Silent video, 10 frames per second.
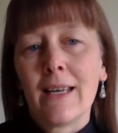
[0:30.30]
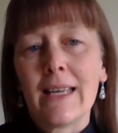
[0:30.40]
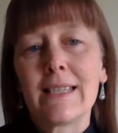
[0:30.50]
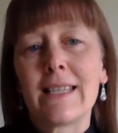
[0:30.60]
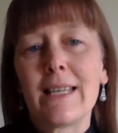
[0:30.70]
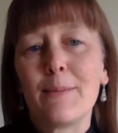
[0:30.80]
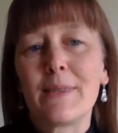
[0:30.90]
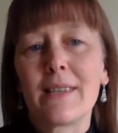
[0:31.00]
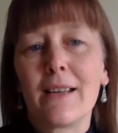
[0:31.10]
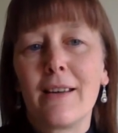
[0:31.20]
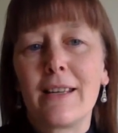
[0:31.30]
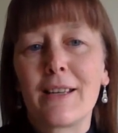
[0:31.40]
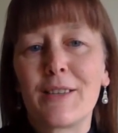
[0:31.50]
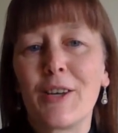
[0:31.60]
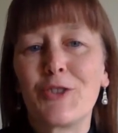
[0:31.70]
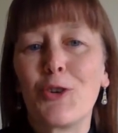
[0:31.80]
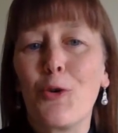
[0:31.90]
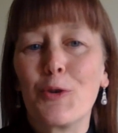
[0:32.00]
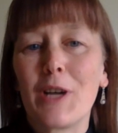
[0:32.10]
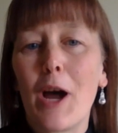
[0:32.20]
It seems like such a
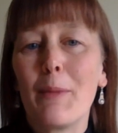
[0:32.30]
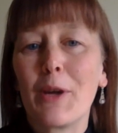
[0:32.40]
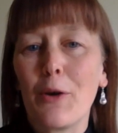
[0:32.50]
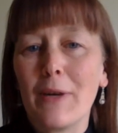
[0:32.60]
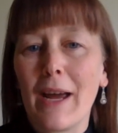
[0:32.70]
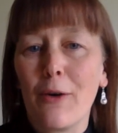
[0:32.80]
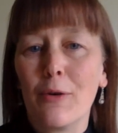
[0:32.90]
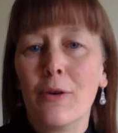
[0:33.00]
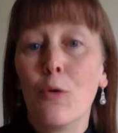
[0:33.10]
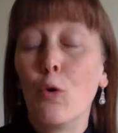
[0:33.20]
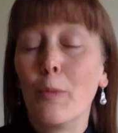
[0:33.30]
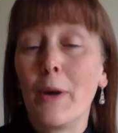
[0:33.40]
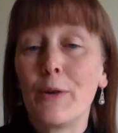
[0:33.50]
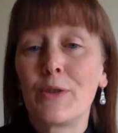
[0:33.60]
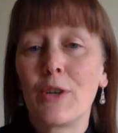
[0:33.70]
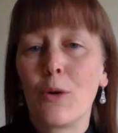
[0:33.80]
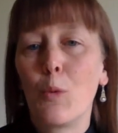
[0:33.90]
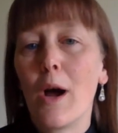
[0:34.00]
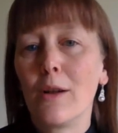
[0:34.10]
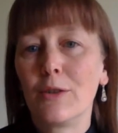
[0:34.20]
long time ago now, almost a
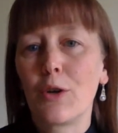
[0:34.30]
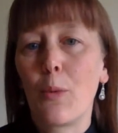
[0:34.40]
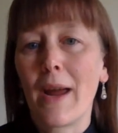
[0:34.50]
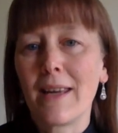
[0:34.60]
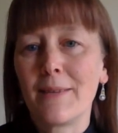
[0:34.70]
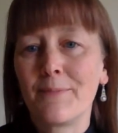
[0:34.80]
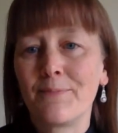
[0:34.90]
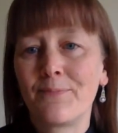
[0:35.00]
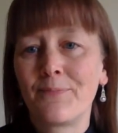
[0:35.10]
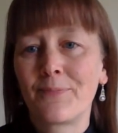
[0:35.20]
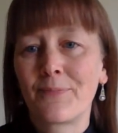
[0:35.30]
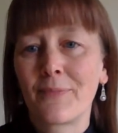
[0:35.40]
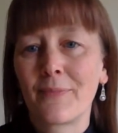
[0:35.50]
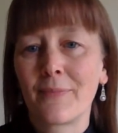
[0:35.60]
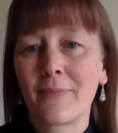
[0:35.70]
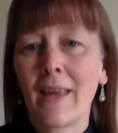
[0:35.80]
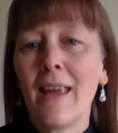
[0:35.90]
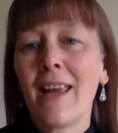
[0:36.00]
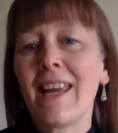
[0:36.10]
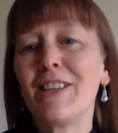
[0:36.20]
world away.
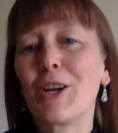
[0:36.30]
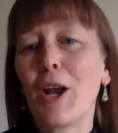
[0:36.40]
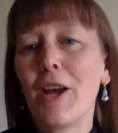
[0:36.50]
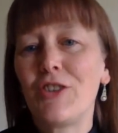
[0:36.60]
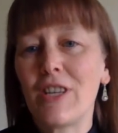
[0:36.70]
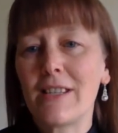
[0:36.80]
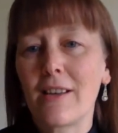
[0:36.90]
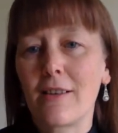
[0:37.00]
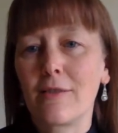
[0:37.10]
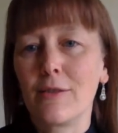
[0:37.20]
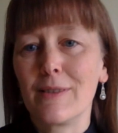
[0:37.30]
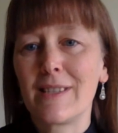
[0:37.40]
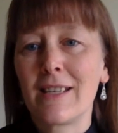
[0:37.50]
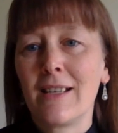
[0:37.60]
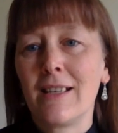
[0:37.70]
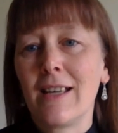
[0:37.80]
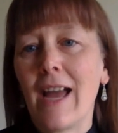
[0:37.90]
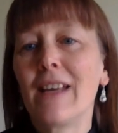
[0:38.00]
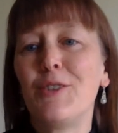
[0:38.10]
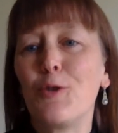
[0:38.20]
In clergy circles,
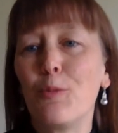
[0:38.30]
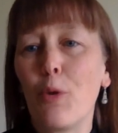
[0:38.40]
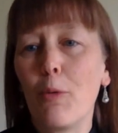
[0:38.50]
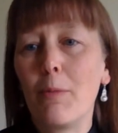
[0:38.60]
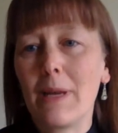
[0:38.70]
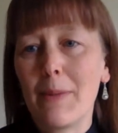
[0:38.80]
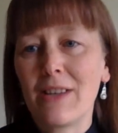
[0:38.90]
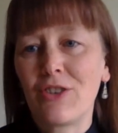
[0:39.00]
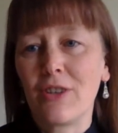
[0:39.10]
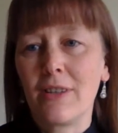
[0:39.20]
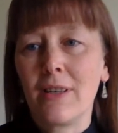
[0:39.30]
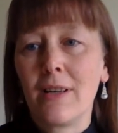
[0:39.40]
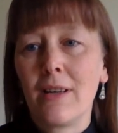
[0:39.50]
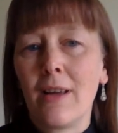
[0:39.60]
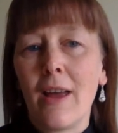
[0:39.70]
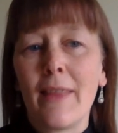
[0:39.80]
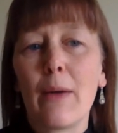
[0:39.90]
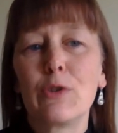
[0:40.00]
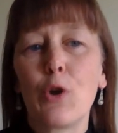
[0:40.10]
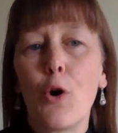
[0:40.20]
as you can probably imagine,
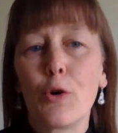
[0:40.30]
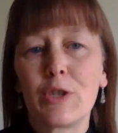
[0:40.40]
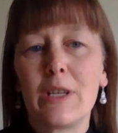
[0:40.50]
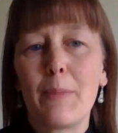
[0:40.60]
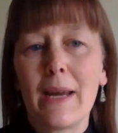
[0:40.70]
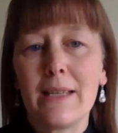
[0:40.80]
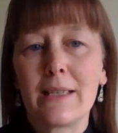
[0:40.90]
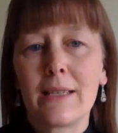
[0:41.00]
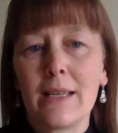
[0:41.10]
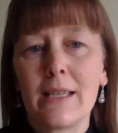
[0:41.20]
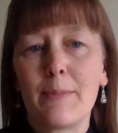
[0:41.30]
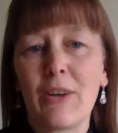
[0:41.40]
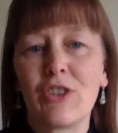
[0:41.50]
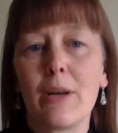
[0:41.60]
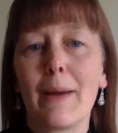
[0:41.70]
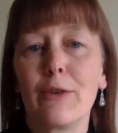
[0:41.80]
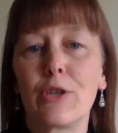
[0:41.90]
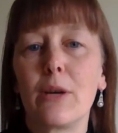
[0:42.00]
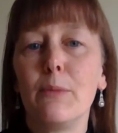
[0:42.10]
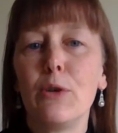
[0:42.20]
there was hot debate, especially
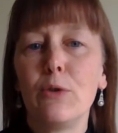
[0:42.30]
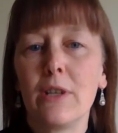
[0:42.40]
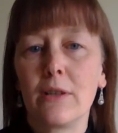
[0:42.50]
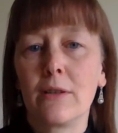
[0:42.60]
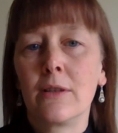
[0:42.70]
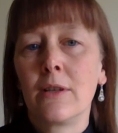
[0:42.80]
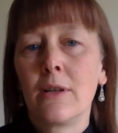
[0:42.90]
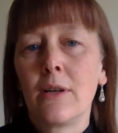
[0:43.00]
about communion,